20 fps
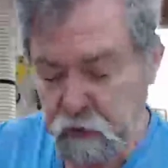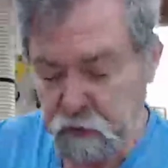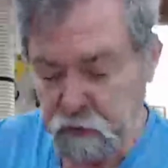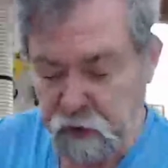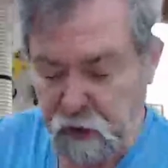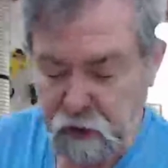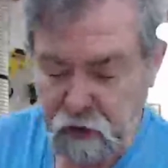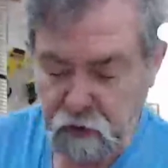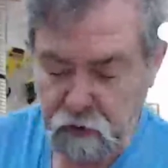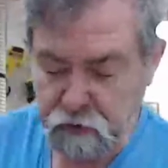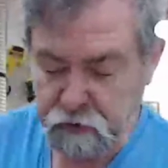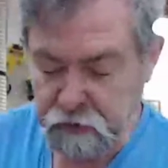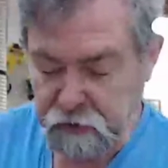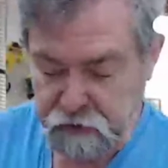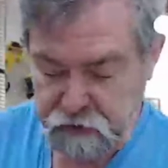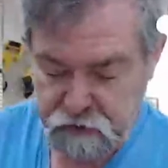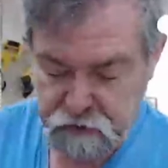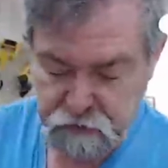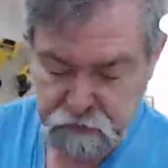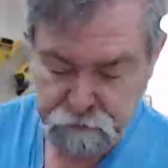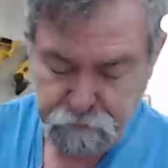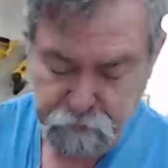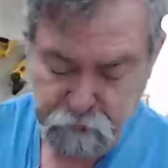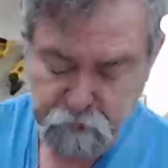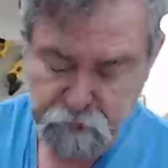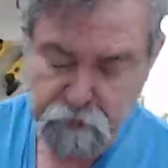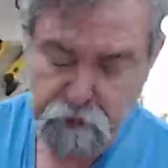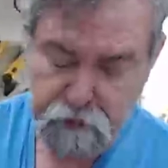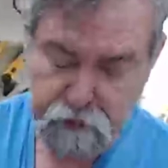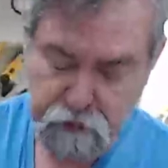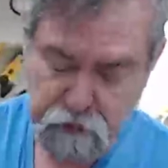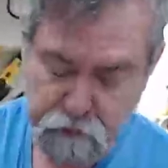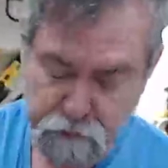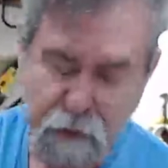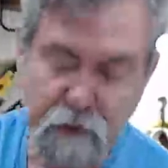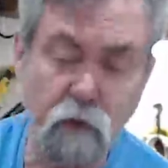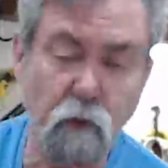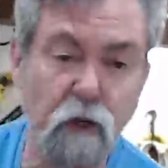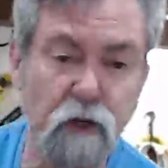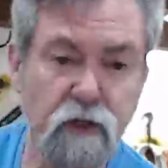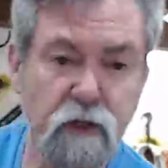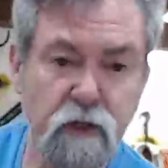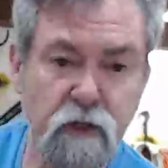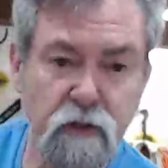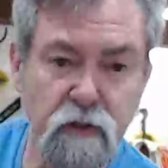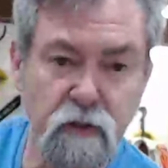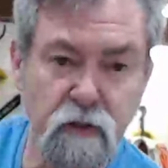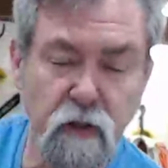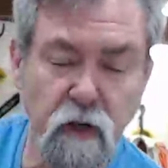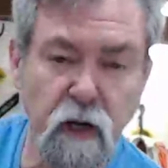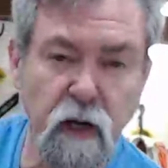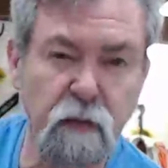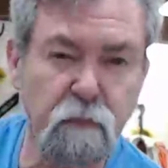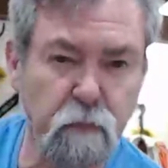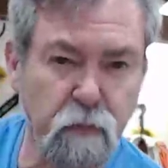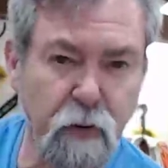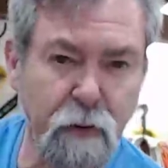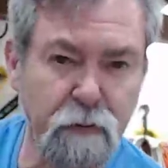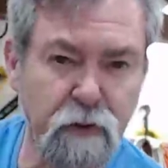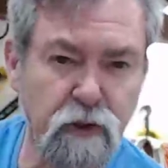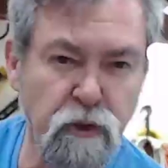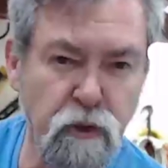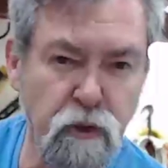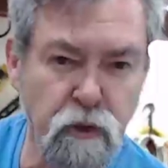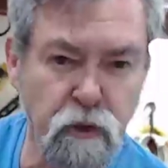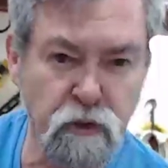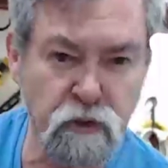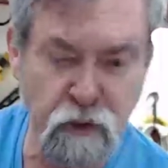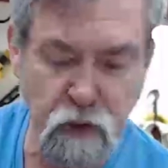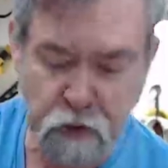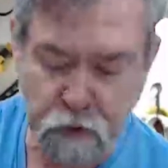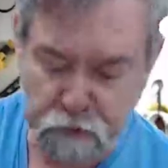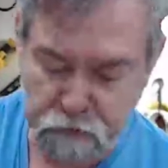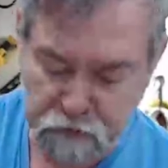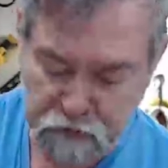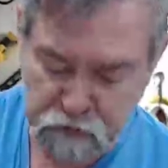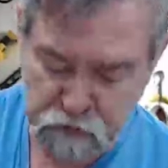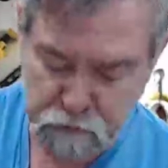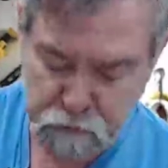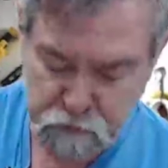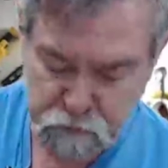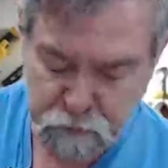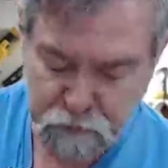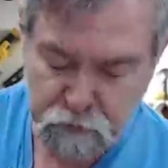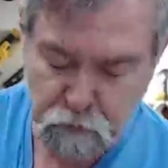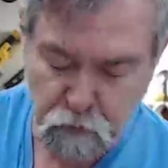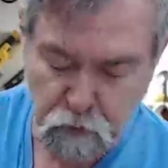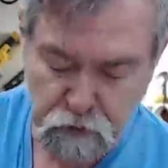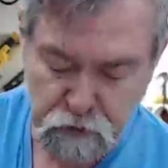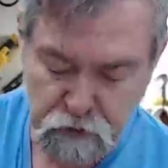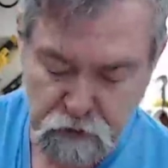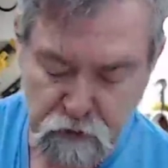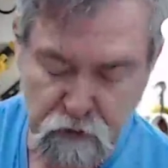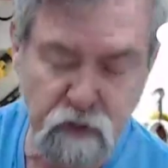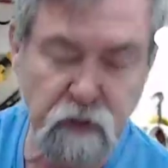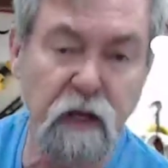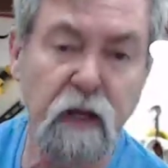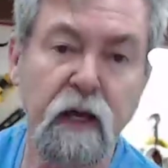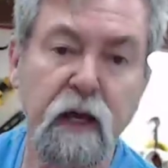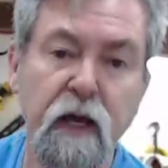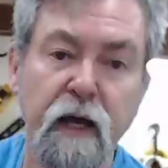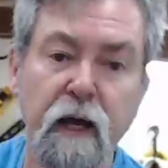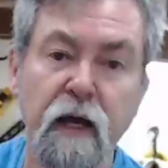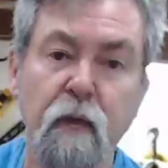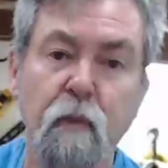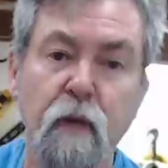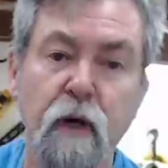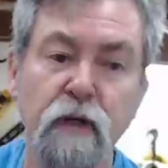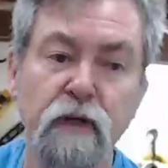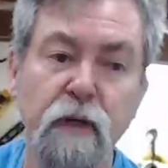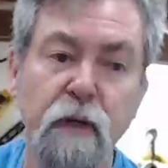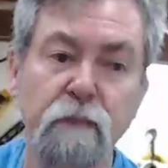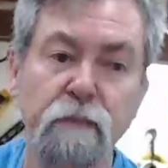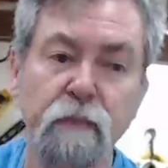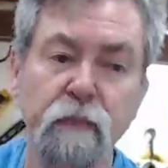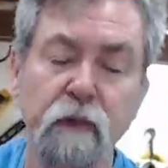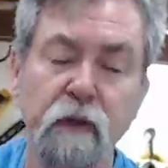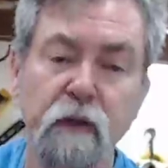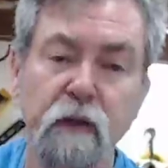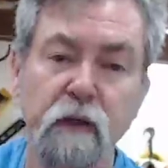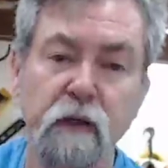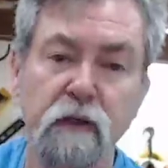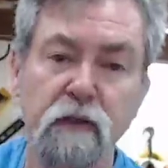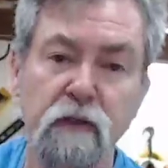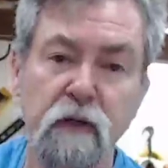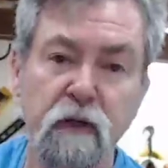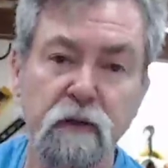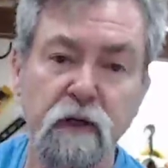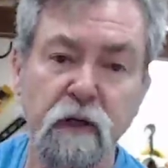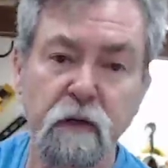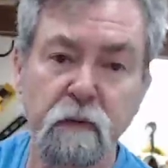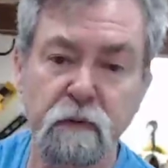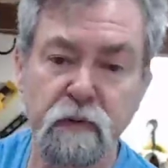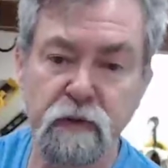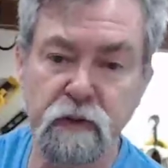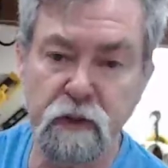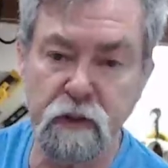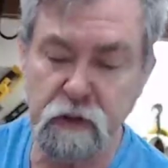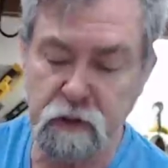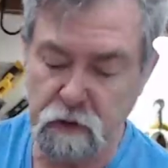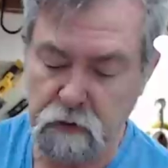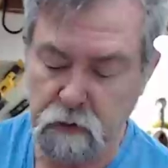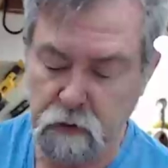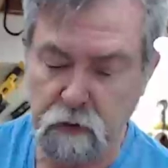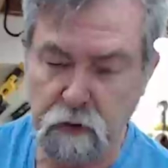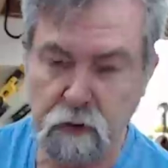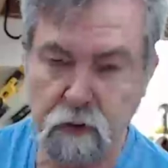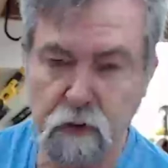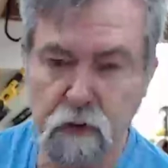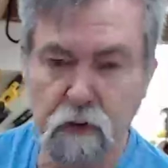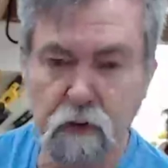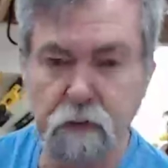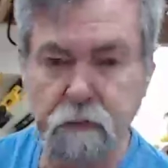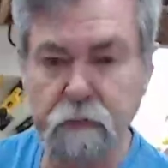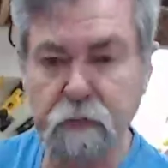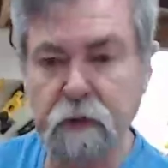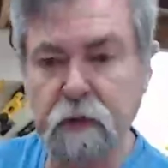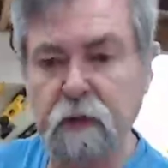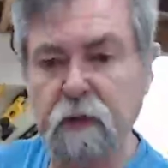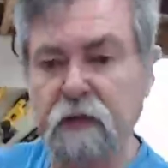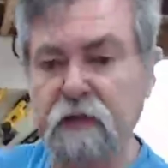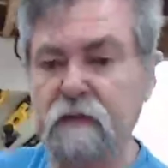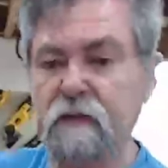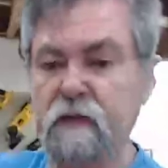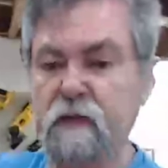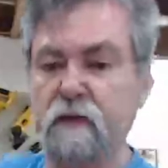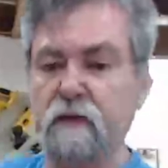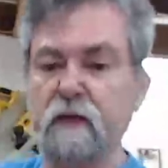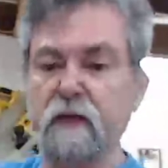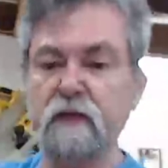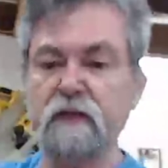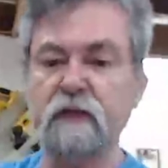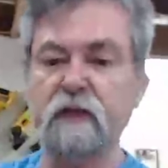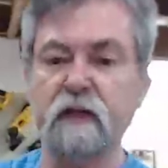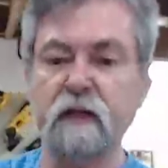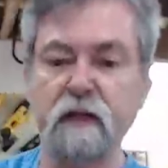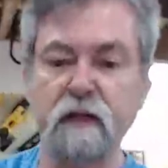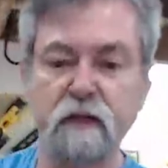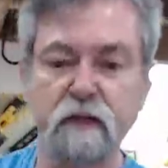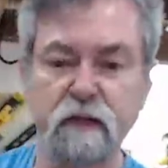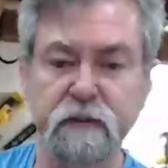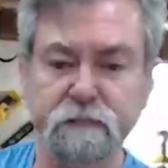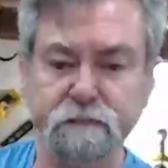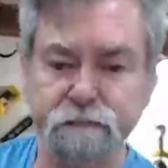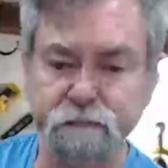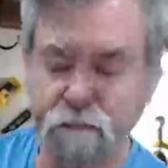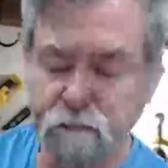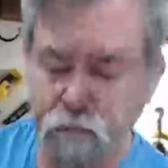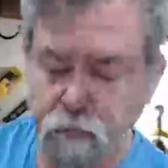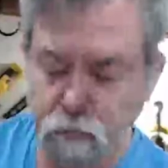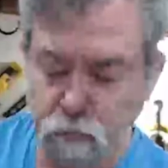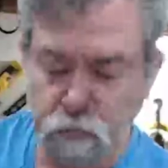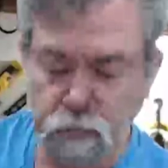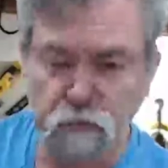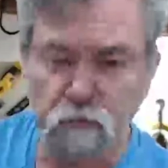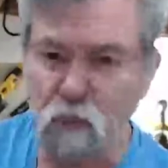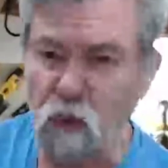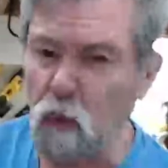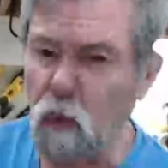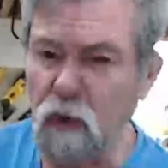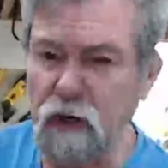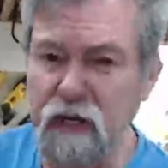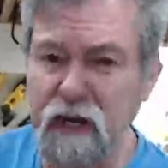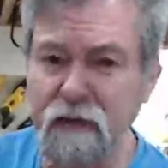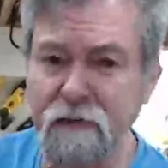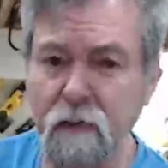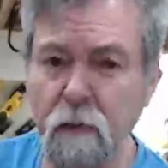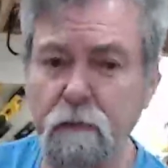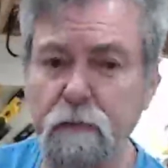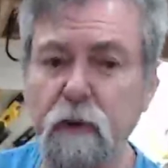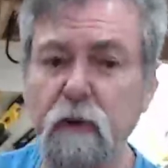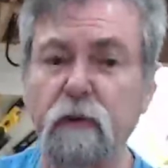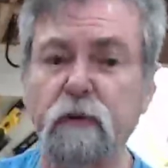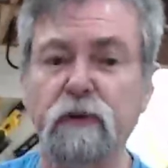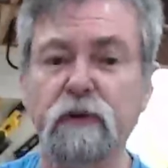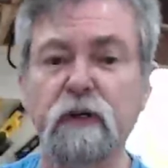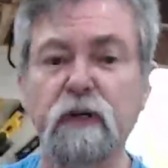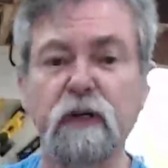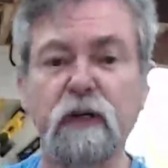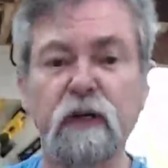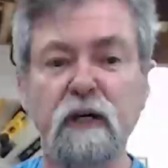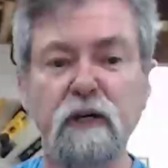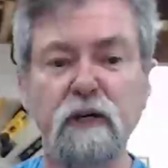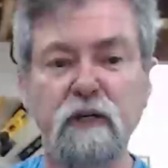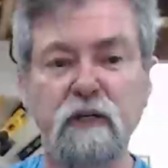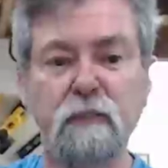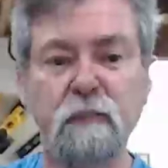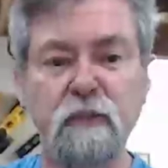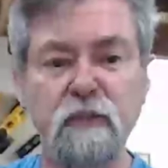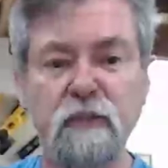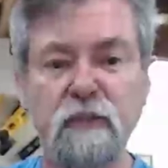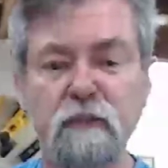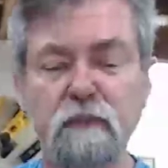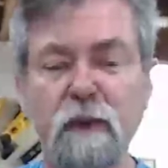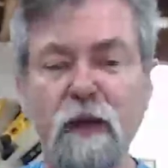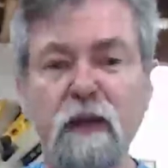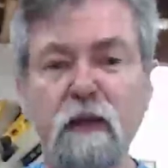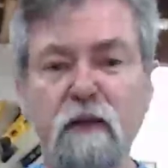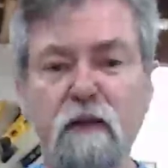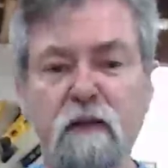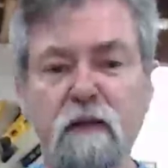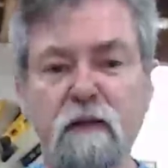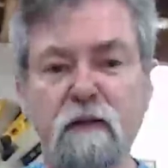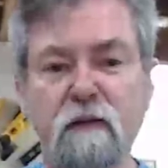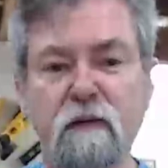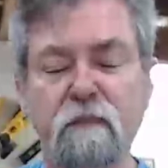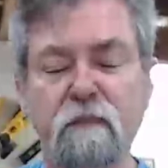Nylock nuts, spring washers. I probably should use nylock nuts, but spring washers and a washer, it's locked it in position. As I said, these things were never built to be suspended.